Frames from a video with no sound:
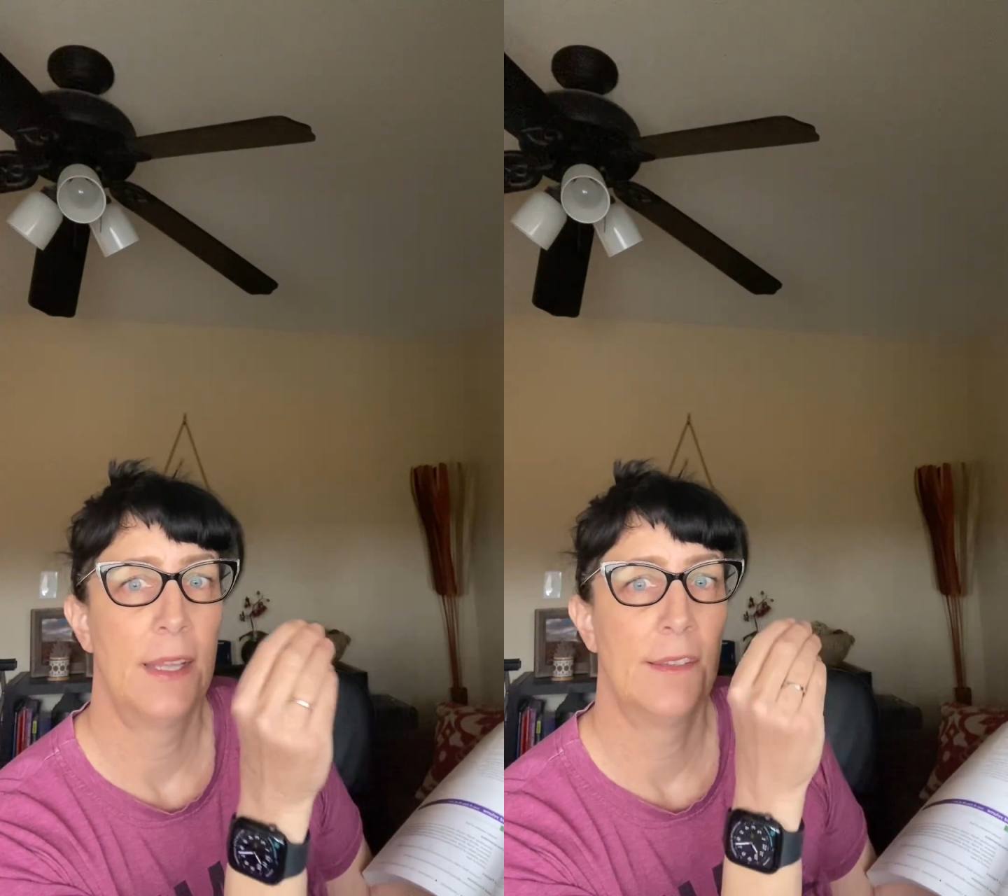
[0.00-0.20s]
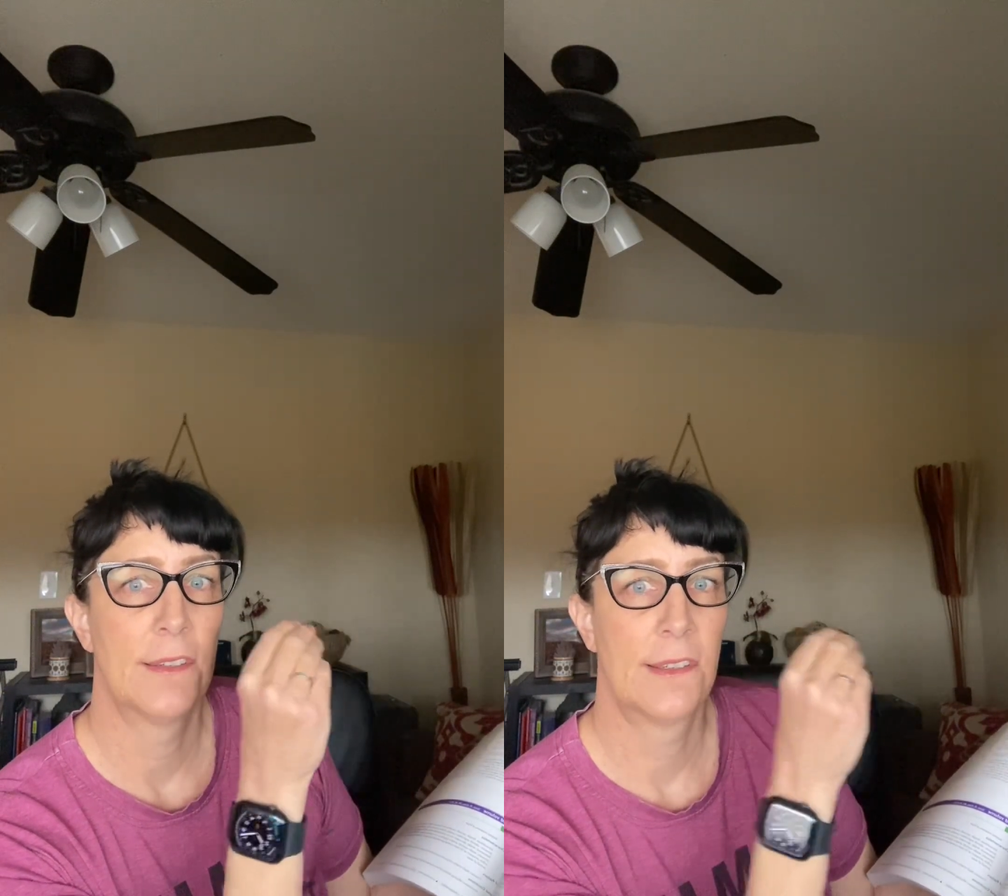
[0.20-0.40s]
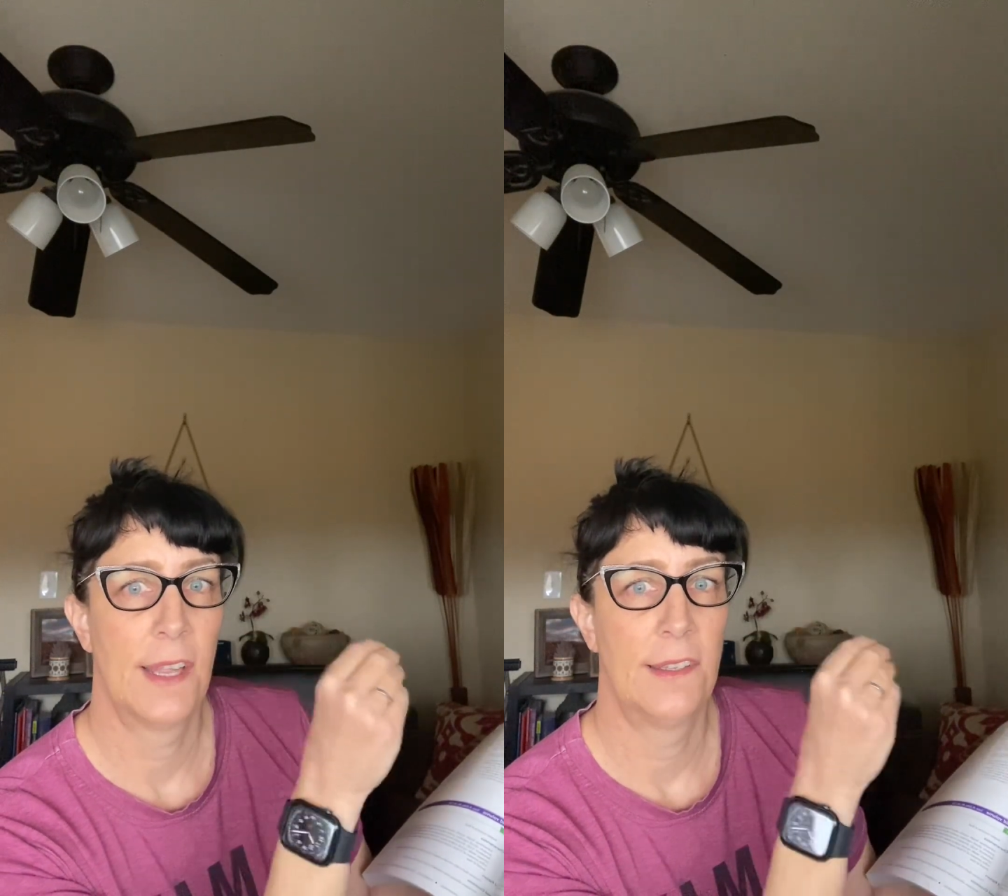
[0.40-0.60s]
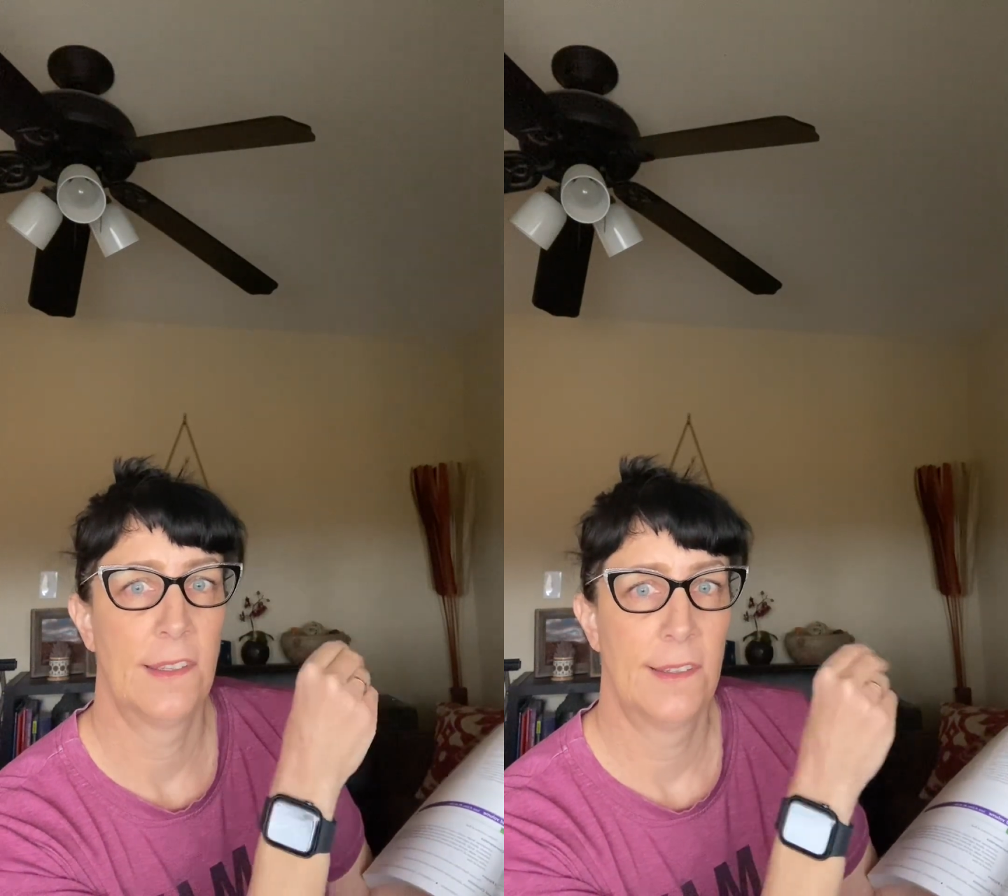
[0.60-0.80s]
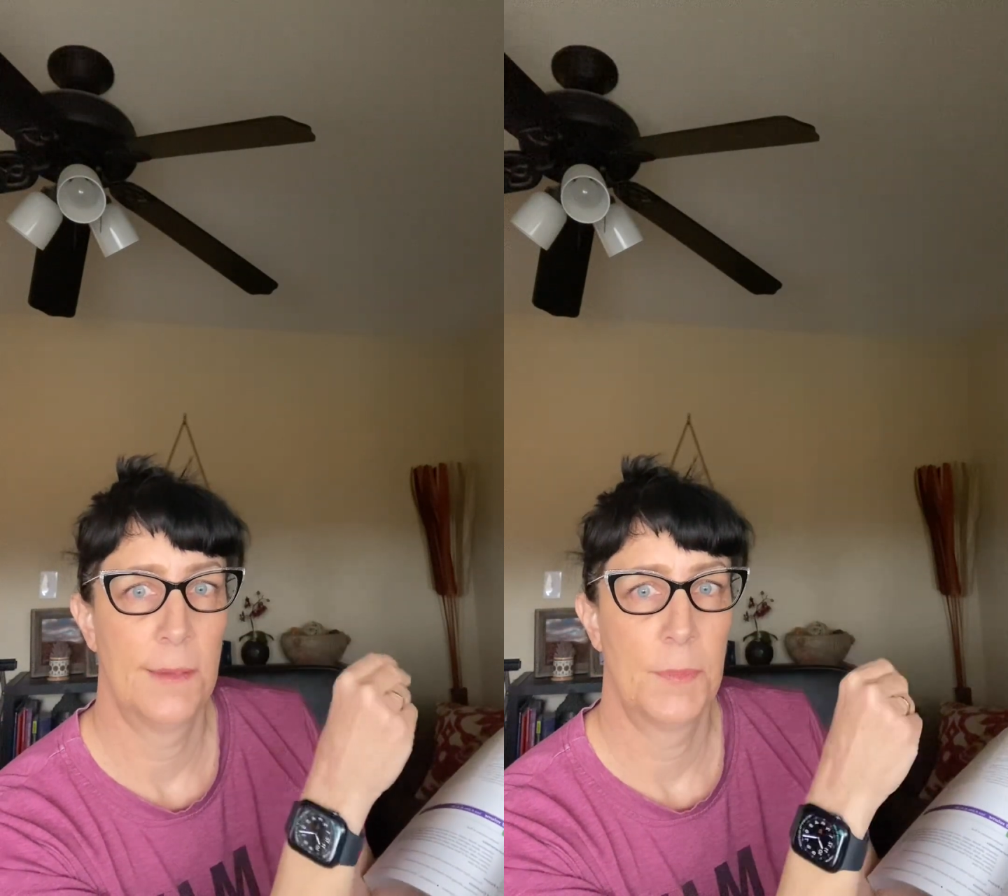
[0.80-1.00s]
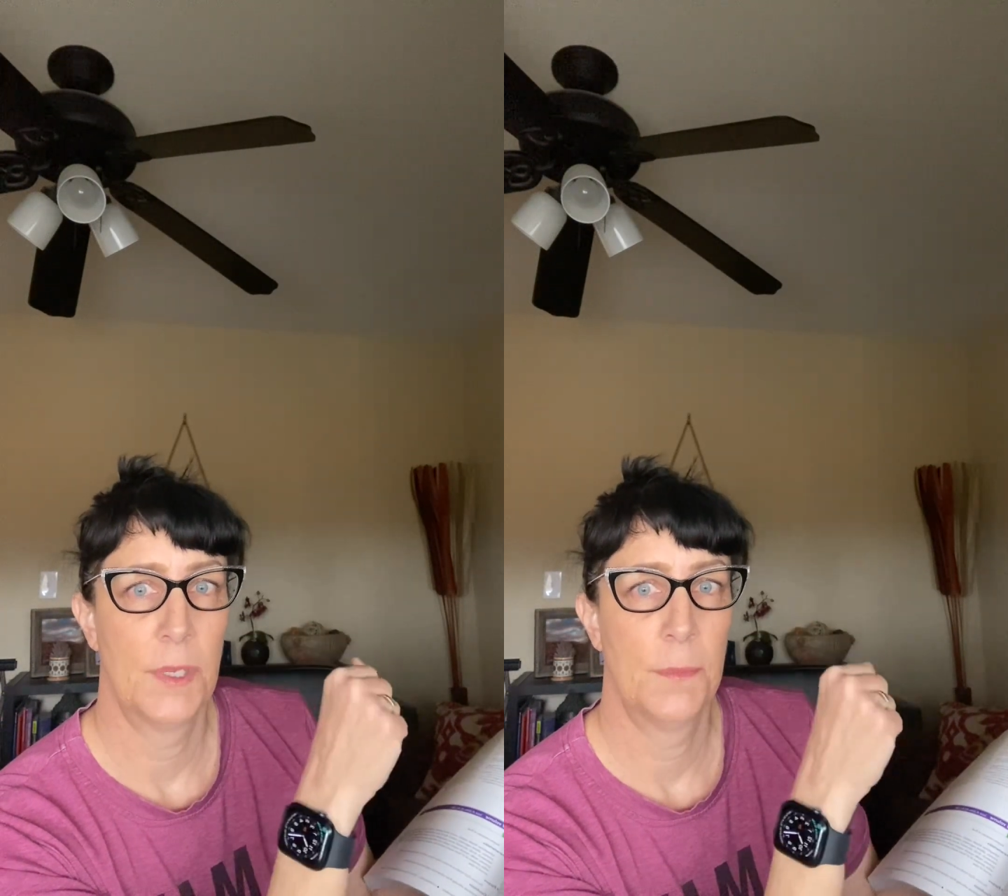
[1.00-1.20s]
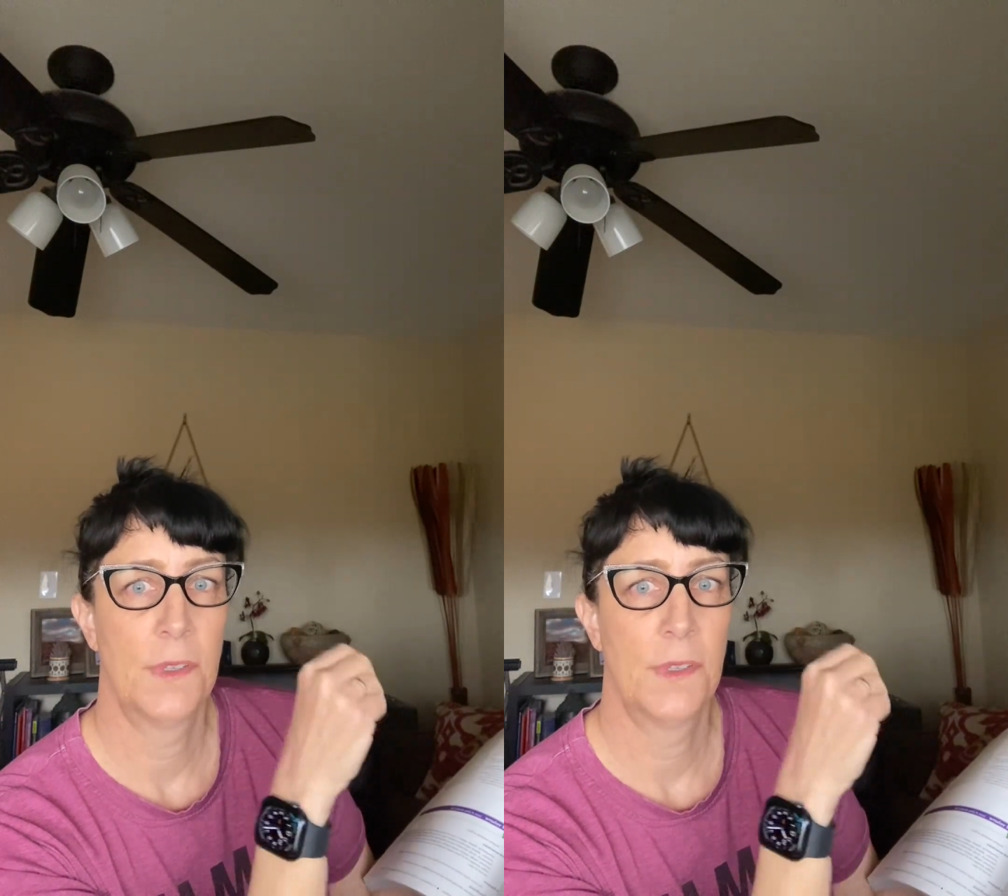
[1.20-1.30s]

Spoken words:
is their signs and symptoms.